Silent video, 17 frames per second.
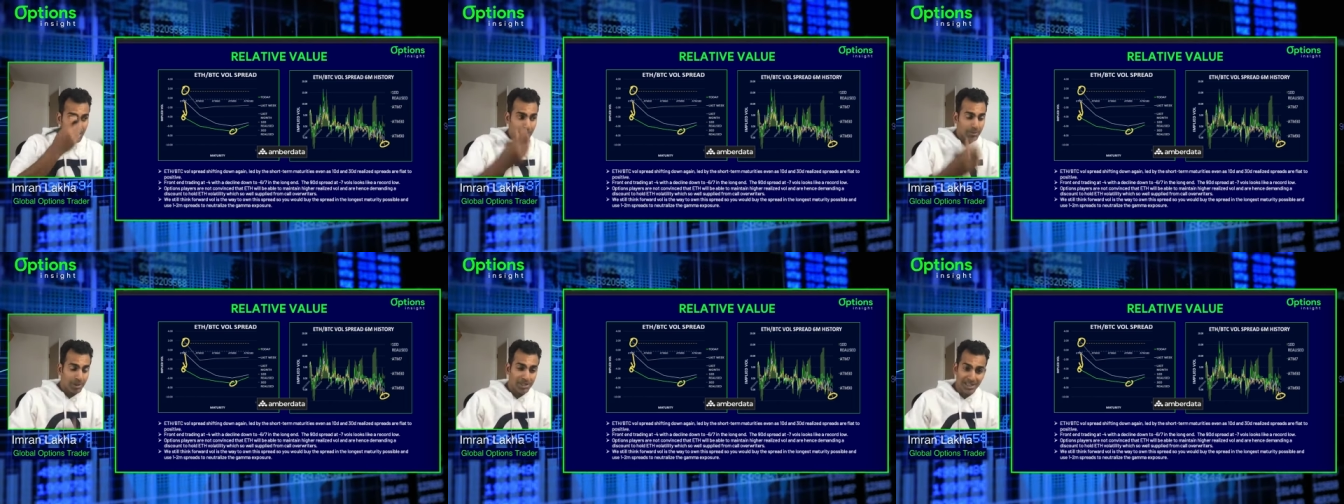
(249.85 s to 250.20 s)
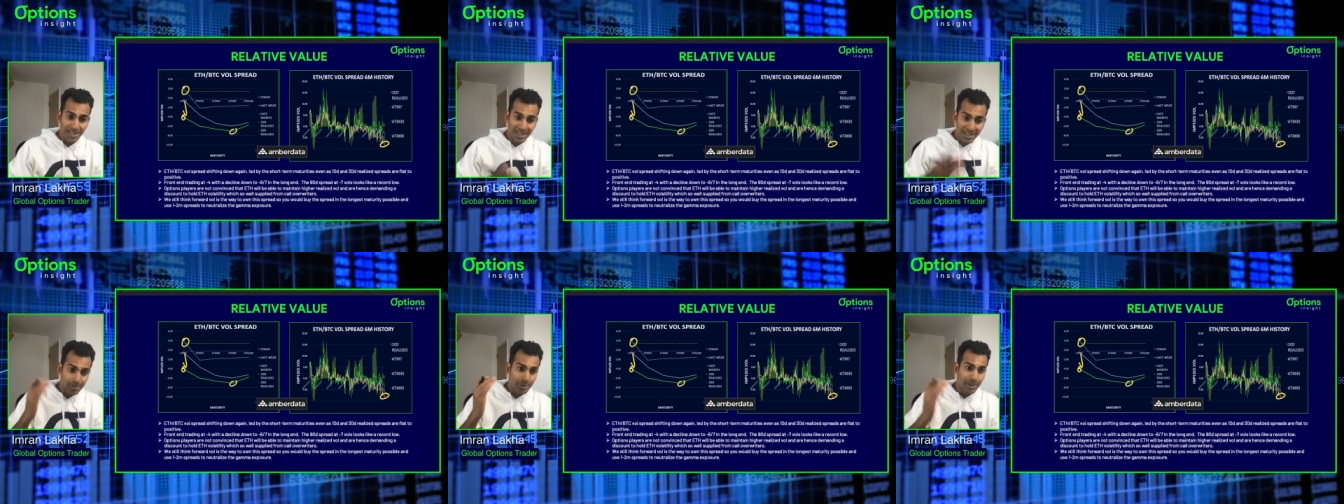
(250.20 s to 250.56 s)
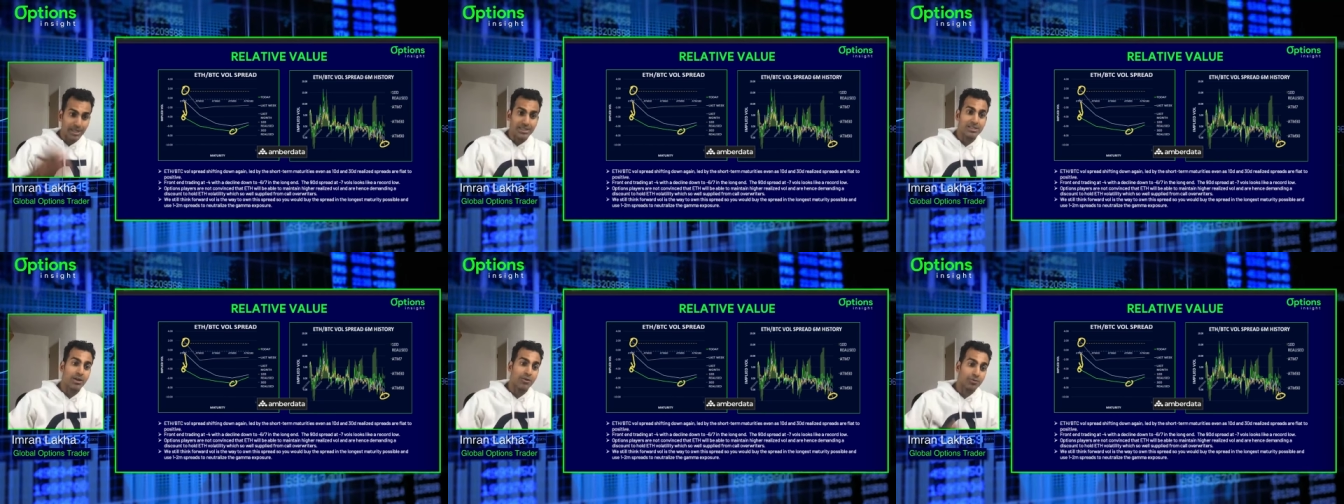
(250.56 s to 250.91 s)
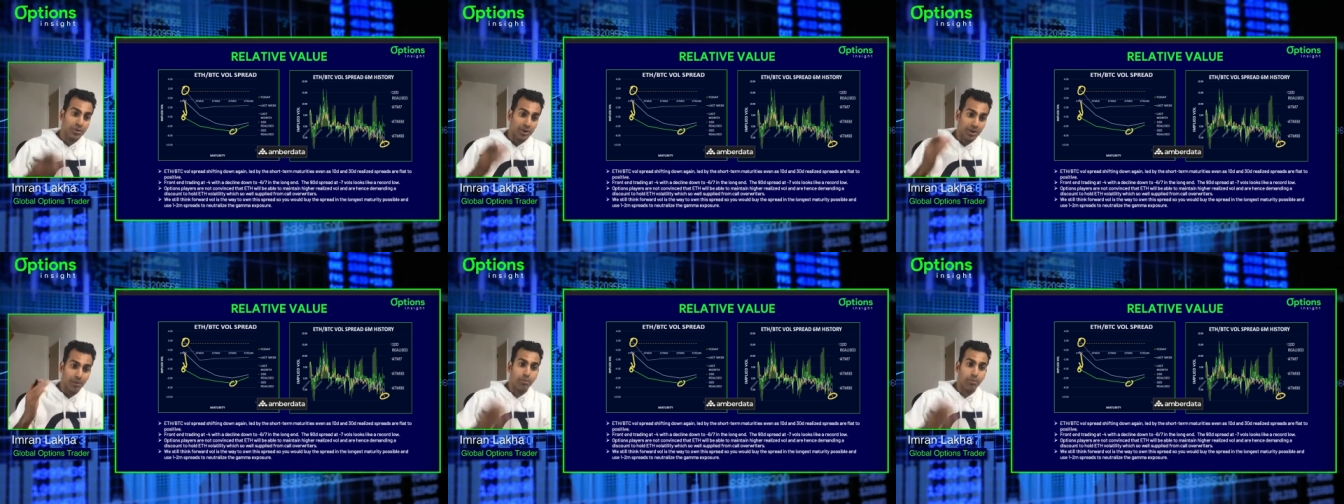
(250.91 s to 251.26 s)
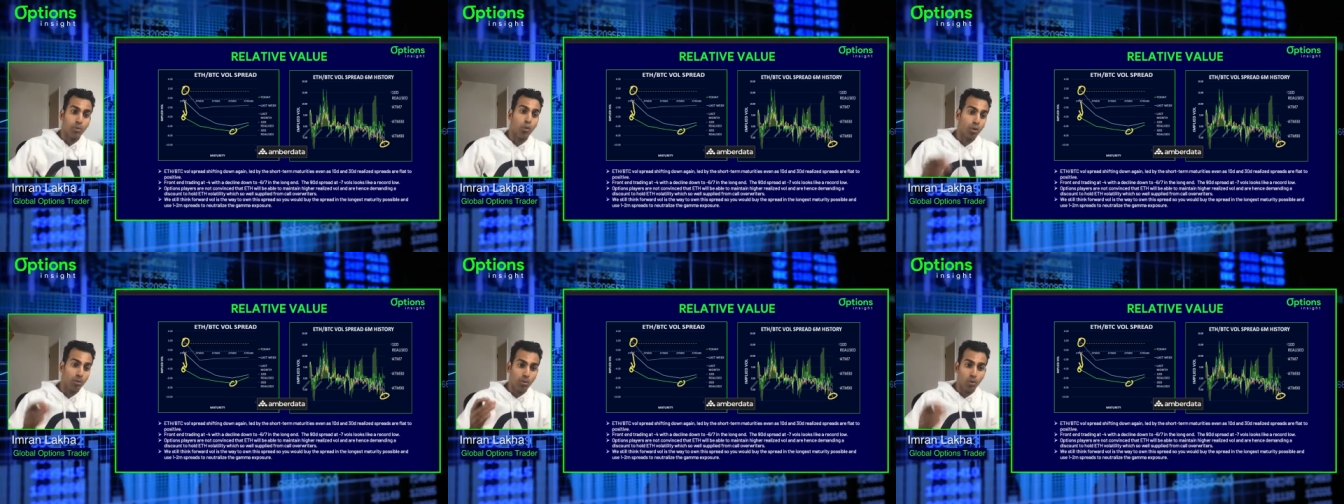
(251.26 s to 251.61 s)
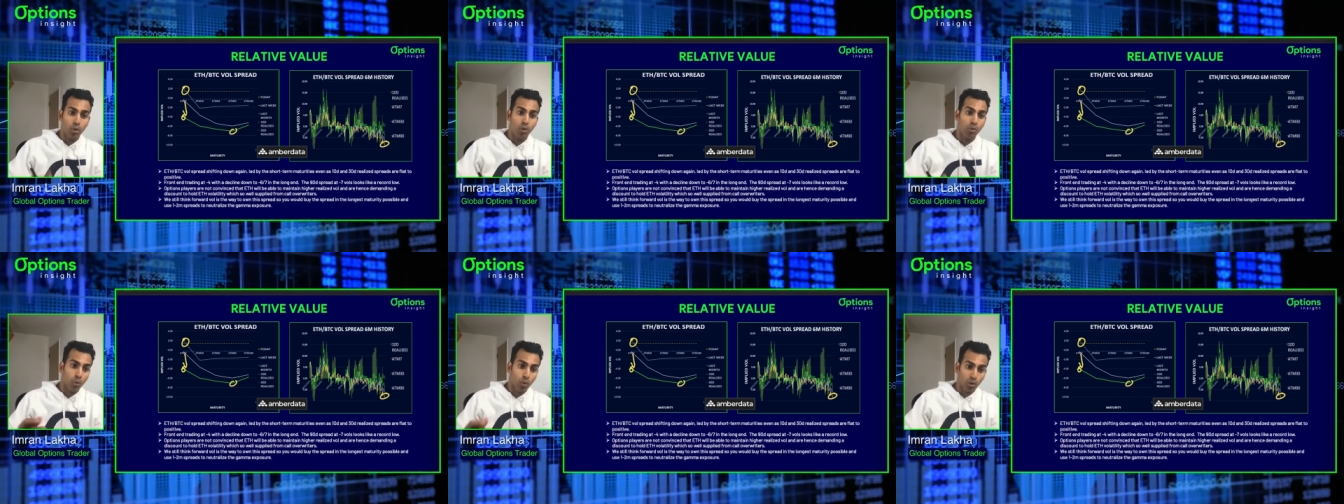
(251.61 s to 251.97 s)
because they keep getting stuffed in it more and
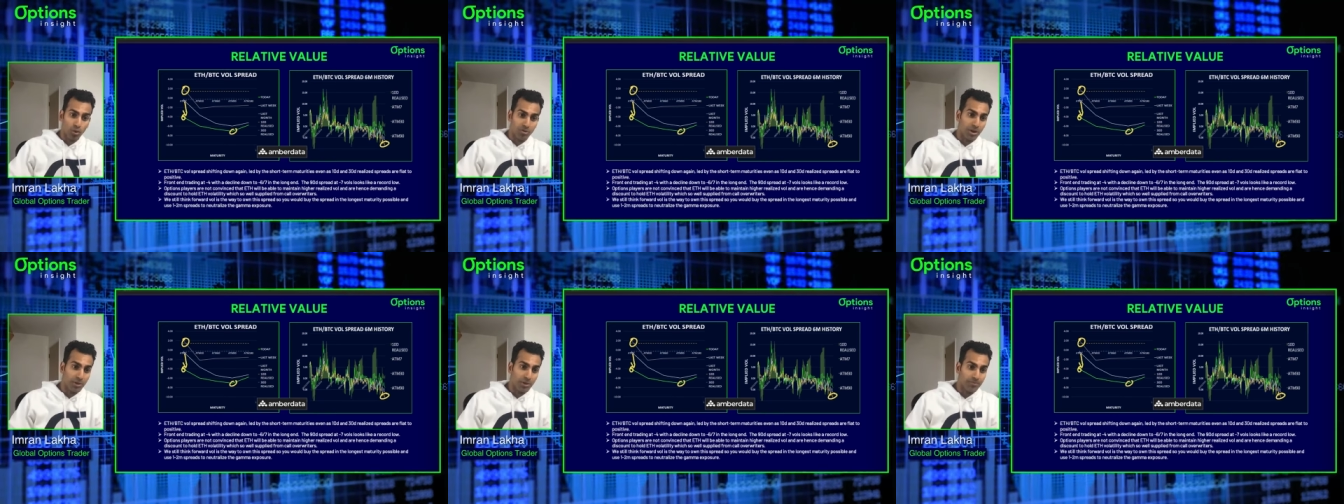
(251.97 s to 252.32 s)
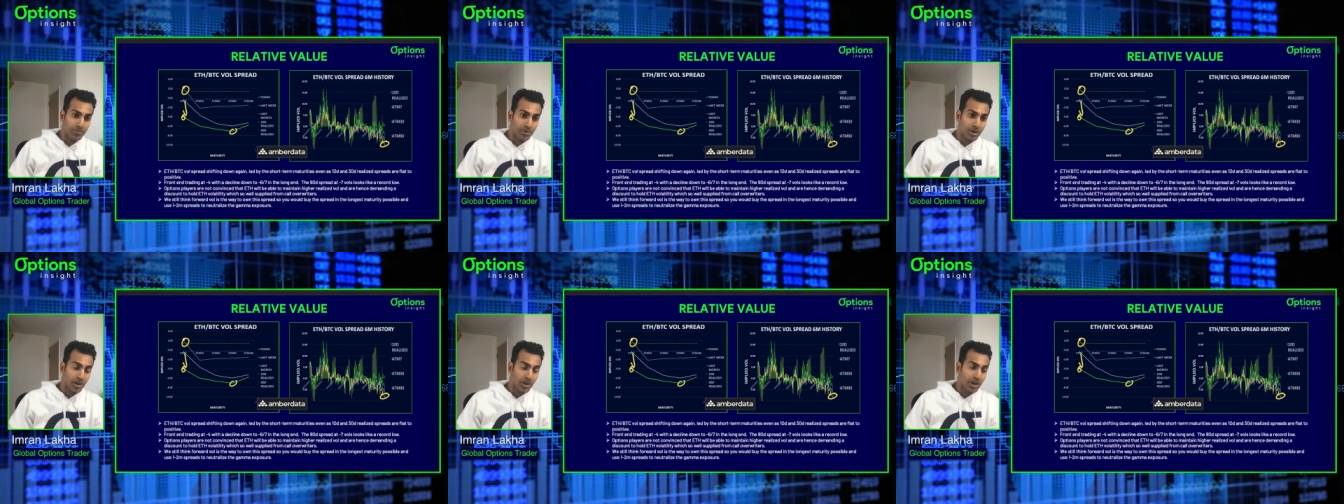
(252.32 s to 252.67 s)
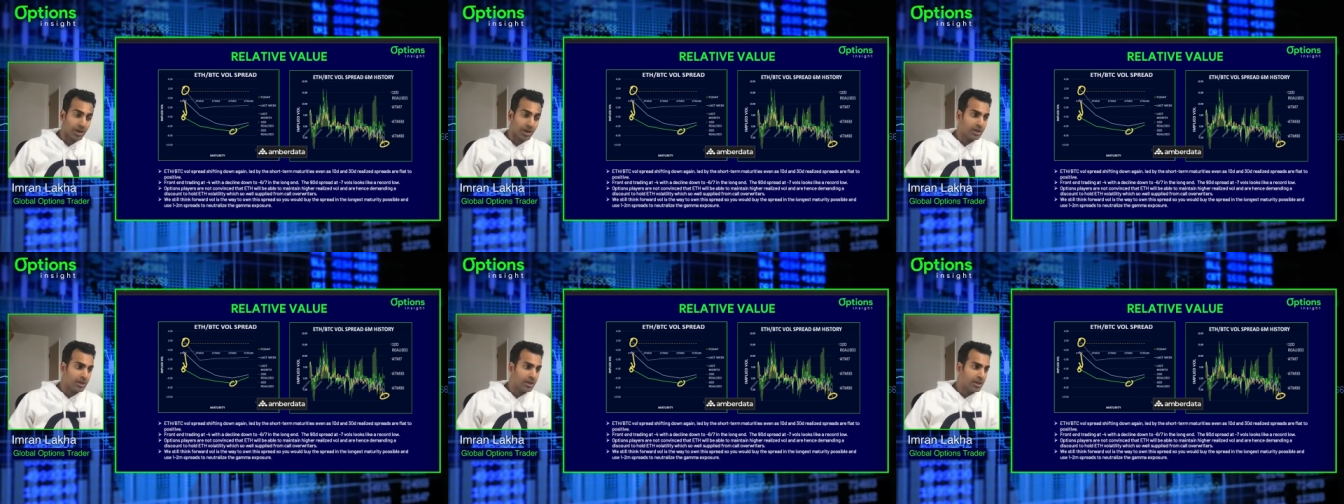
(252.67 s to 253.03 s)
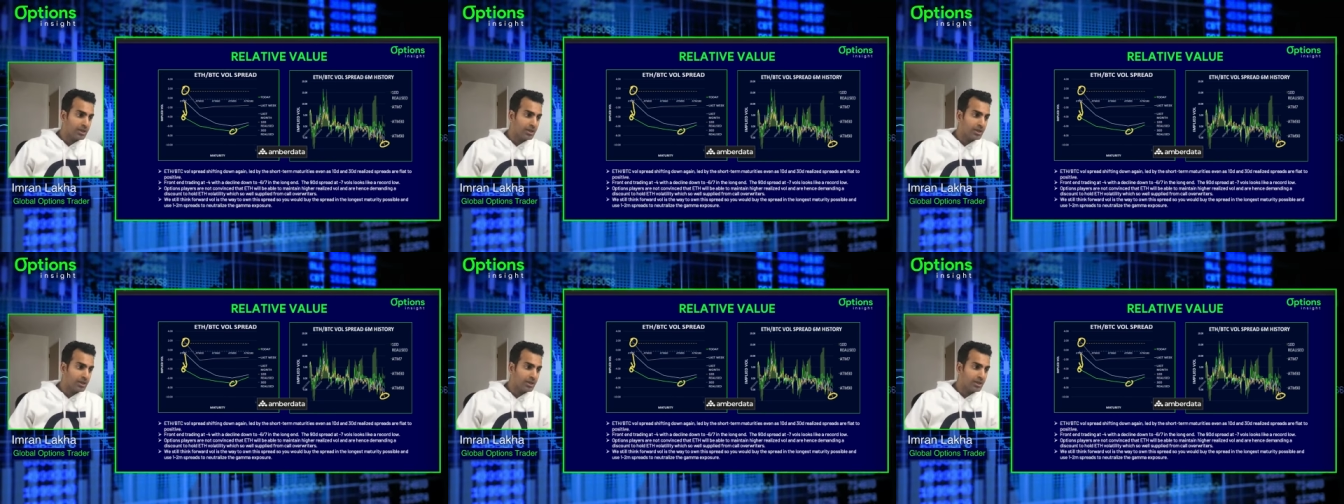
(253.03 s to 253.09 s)
more and more of it. Okay.